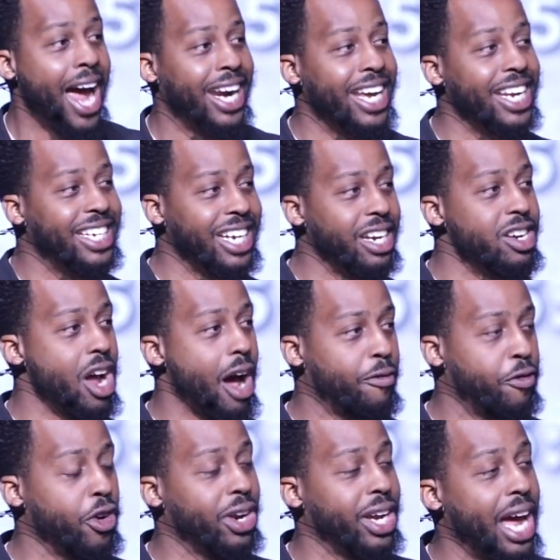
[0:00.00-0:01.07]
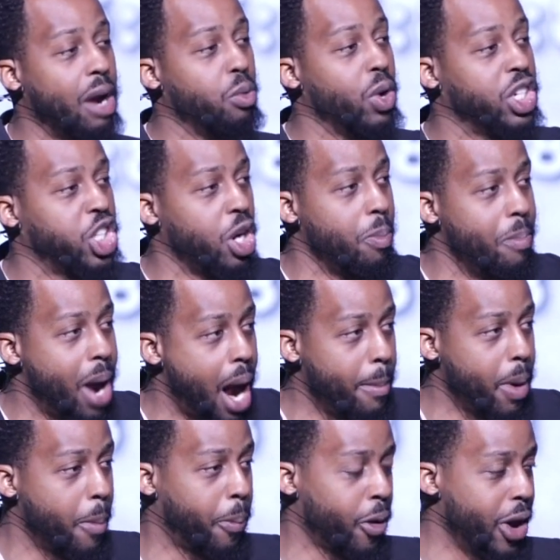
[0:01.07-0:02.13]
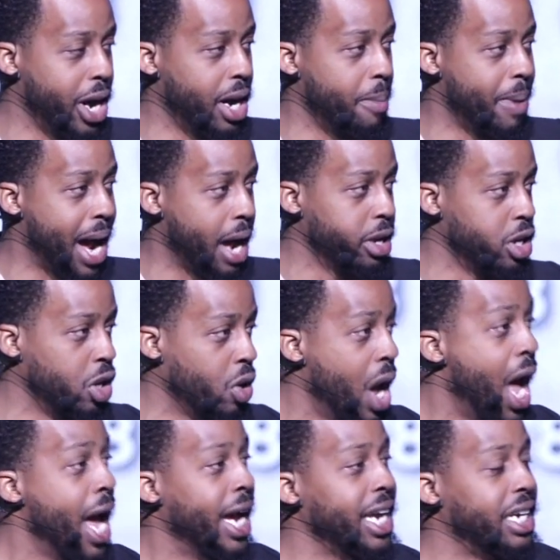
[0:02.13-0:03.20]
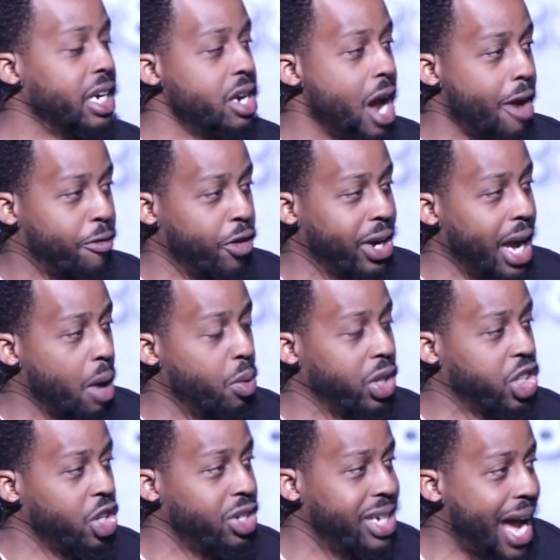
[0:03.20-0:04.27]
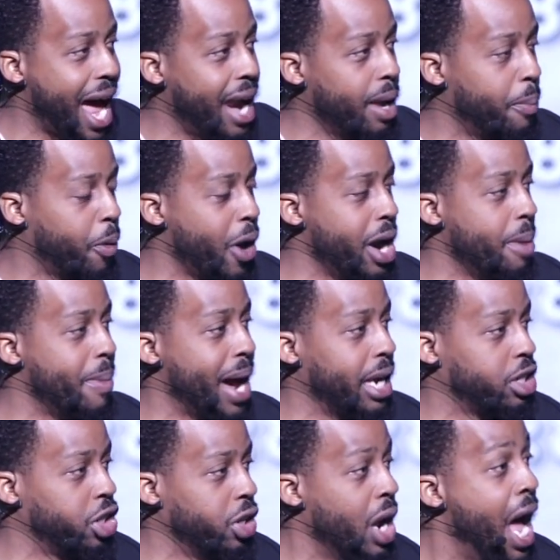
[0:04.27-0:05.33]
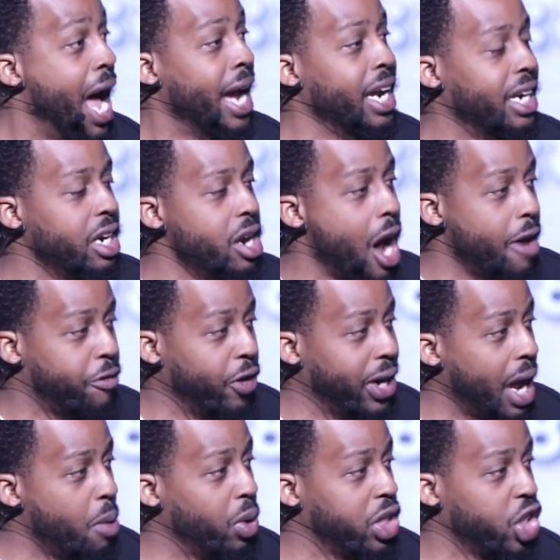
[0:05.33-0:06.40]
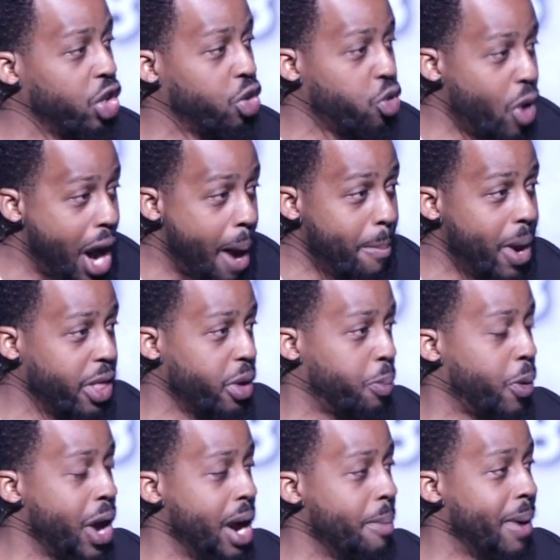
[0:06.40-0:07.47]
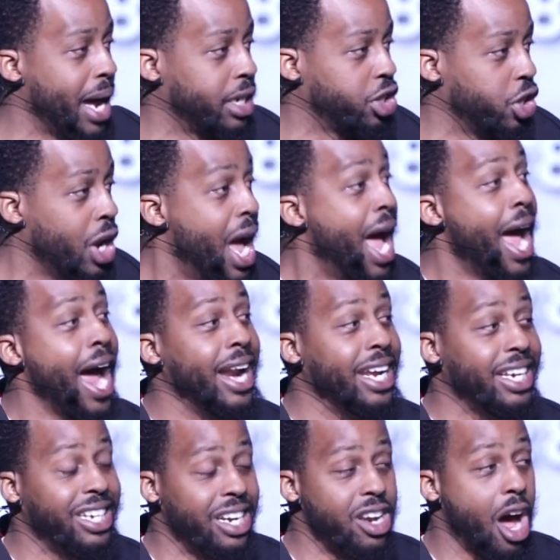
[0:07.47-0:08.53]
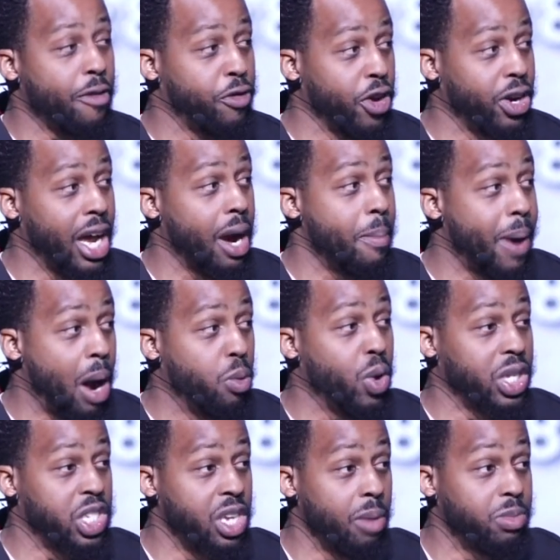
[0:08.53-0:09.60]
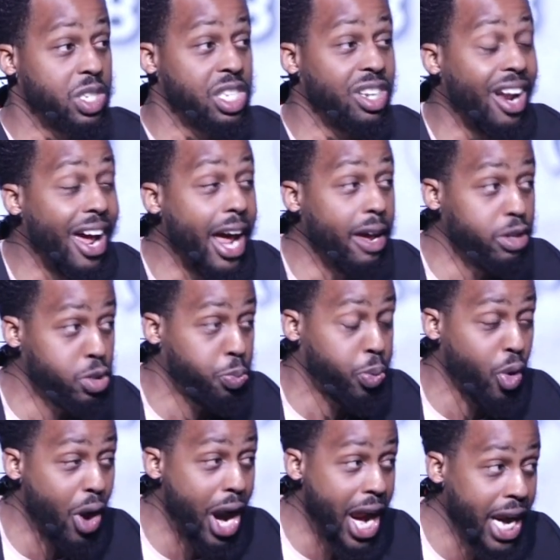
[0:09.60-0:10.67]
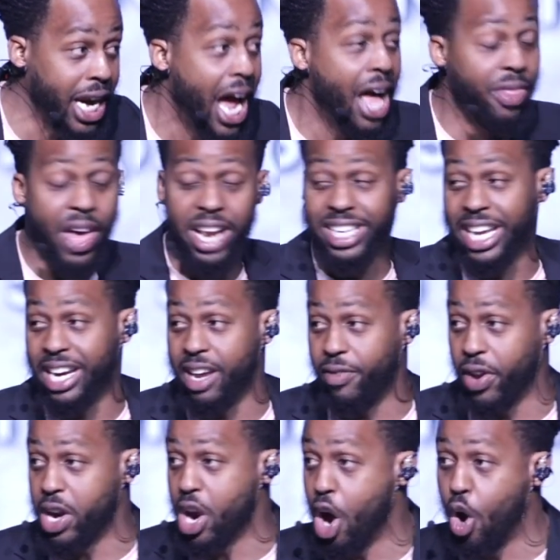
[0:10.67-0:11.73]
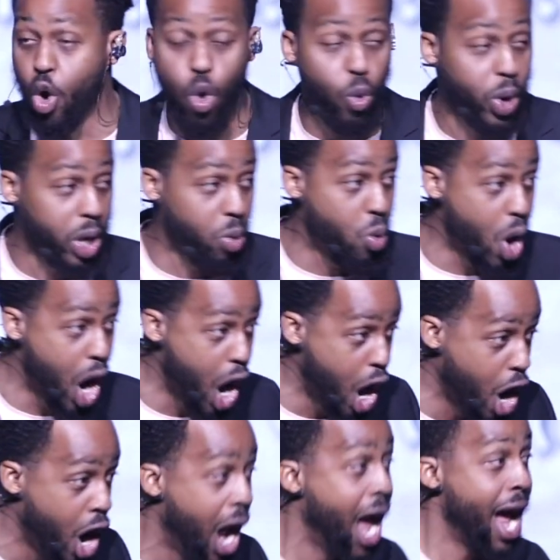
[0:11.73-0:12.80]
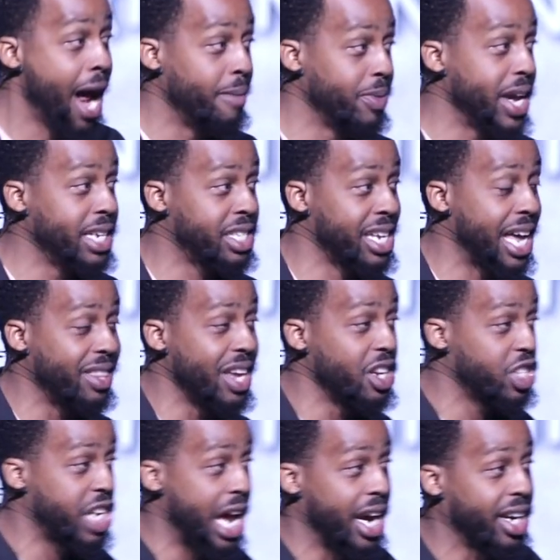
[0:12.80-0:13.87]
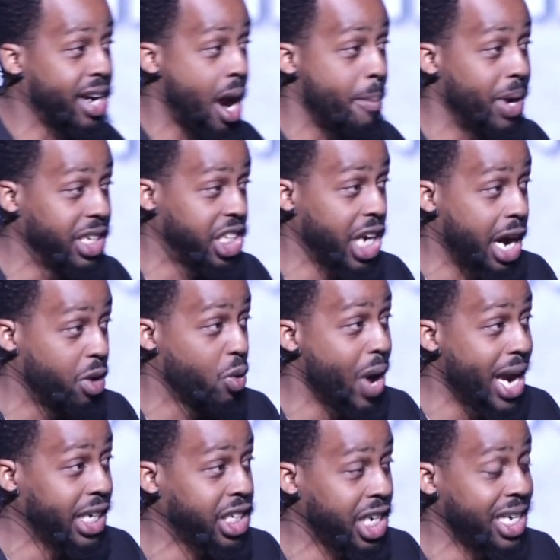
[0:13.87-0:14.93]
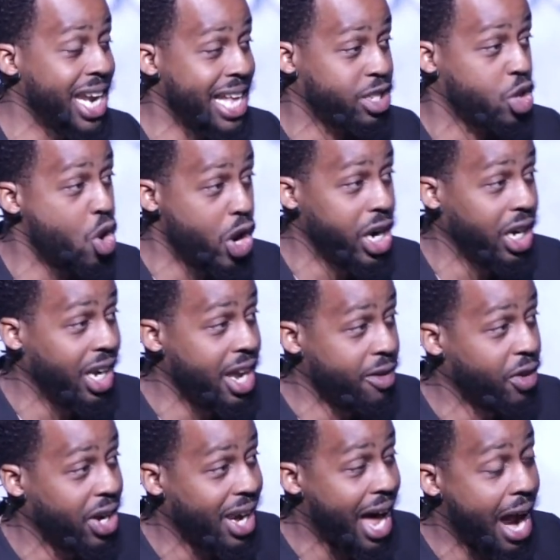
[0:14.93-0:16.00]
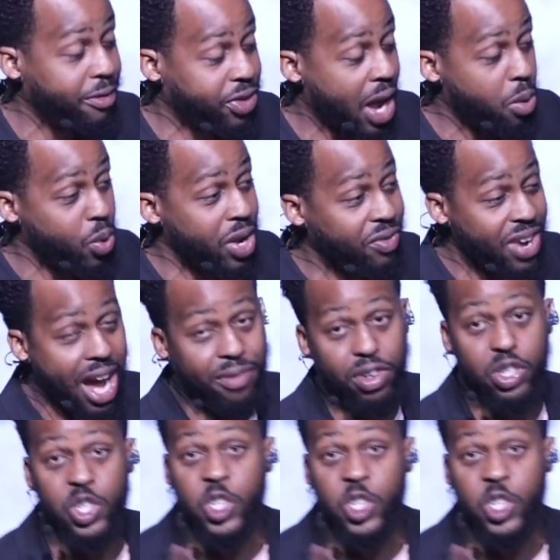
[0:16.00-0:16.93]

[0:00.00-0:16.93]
and He did not forget what your mama prayed about you. He did not forget what your daddy prayed about you. He did not forget what your grandmother prayed about you and He did not forget about what some slaves prayed that didn't even know who we were and they said, There's going to come a generation that's going to live a life that we've never